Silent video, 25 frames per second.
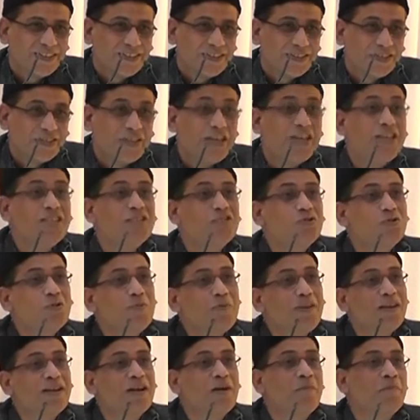she is
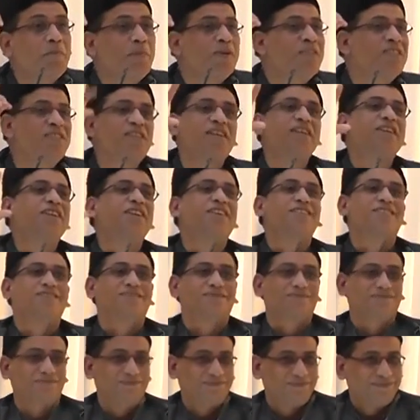to be
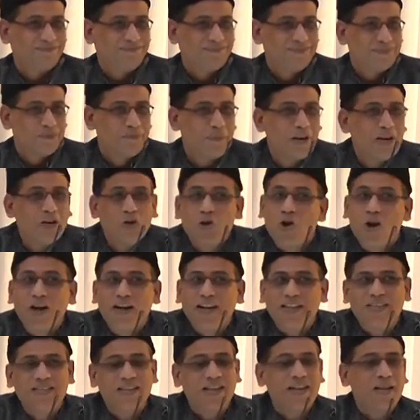compensated, but
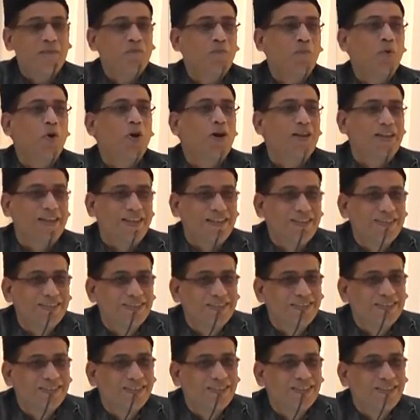not as an employee.
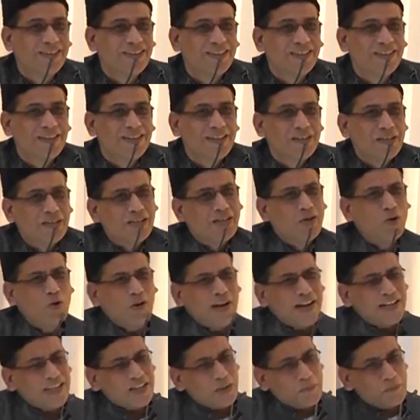
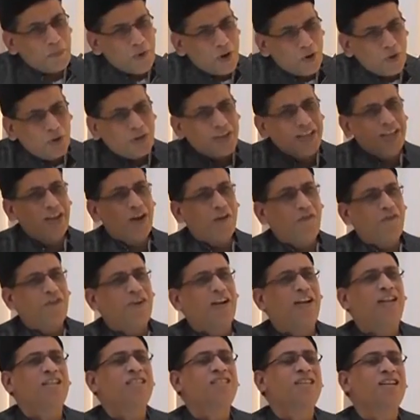Look at the beauty of
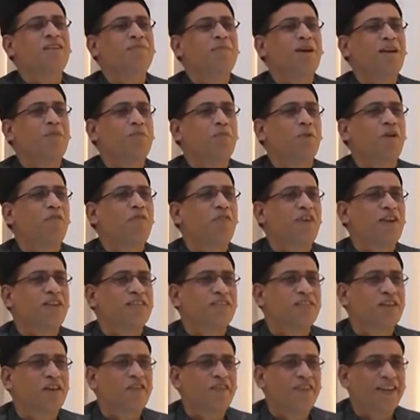religion my Prophet
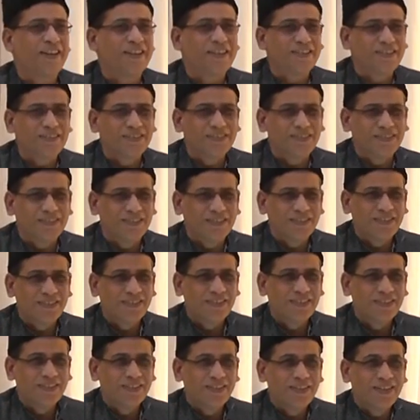has given.
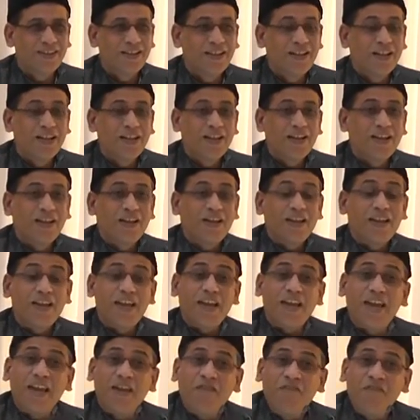
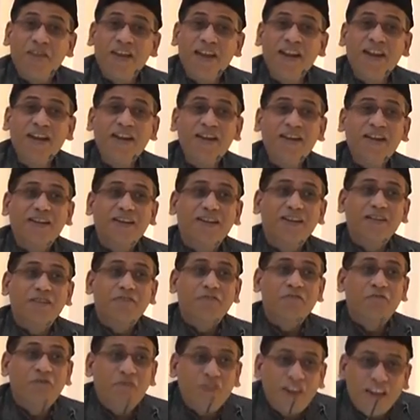
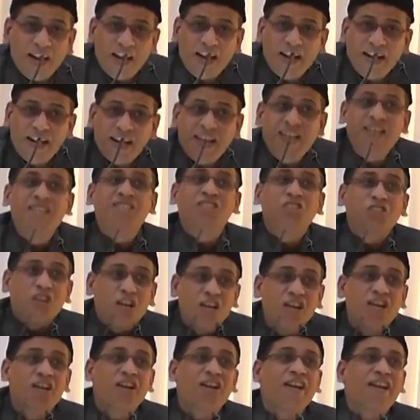Even feeding
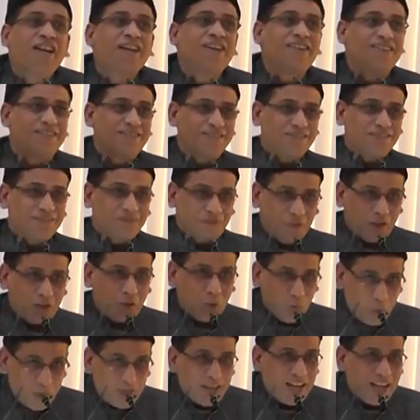children for
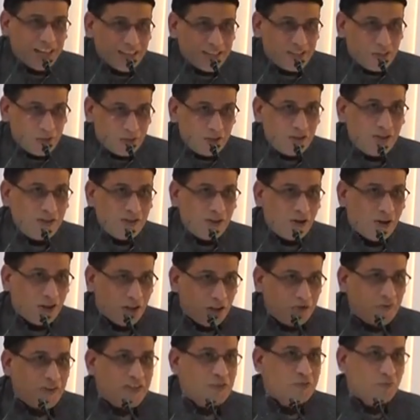2 years, you know,
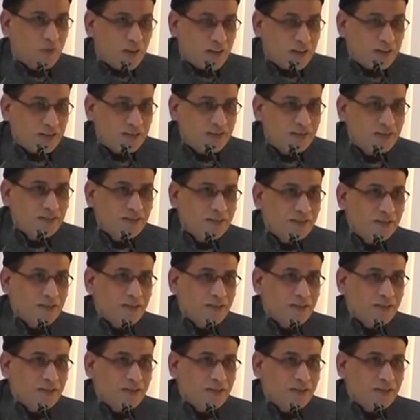all of us were